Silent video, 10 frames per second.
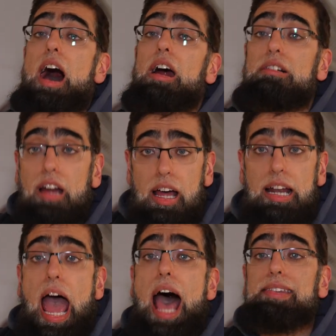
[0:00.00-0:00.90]
Iran
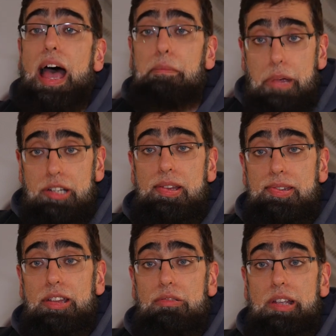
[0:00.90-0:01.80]
has ambitions
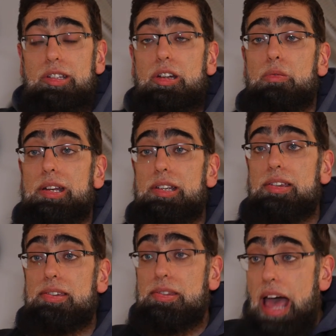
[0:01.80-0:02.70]
in the region, which
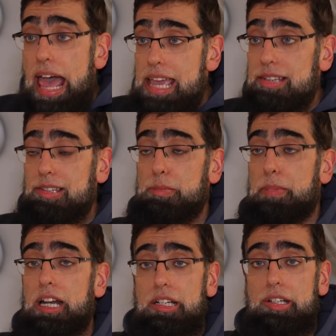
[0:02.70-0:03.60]
is their
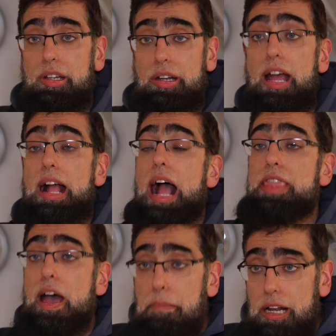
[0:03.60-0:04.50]
expansion and
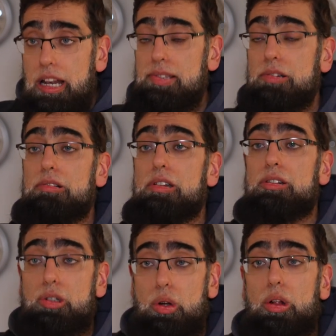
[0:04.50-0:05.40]
their political
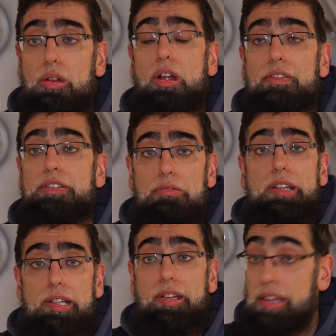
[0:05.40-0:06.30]
control of the
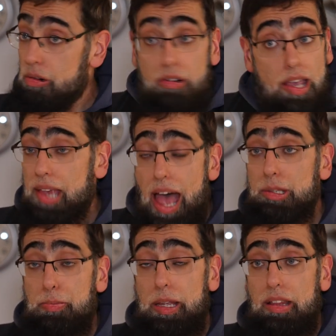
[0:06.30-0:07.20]
region. It always
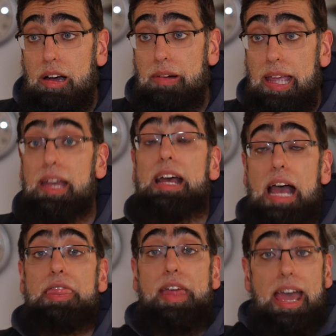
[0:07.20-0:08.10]
has been that way,
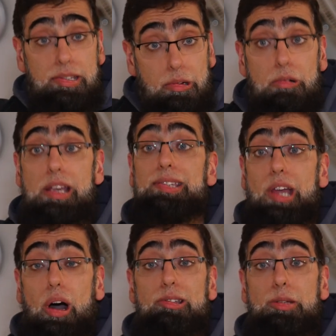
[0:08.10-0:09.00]
and that is always the
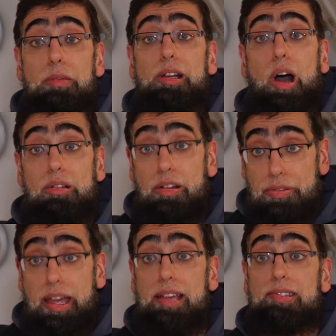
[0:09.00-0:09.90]
ultimate goal of
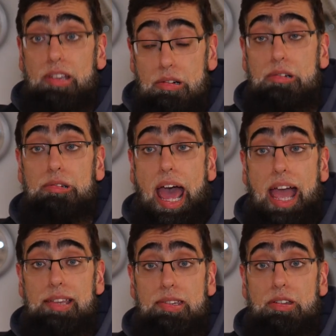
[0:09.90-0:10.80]
their so-called
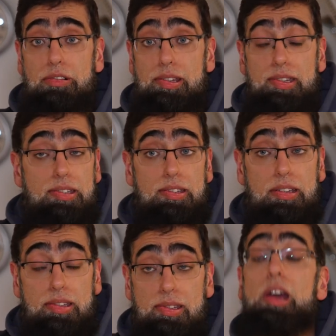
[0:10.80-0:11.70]
axis of
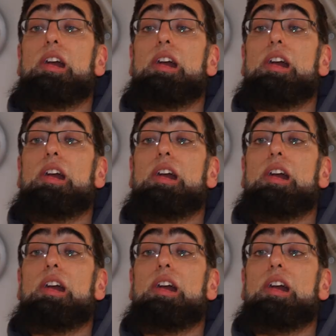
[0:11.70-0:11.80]
resistance.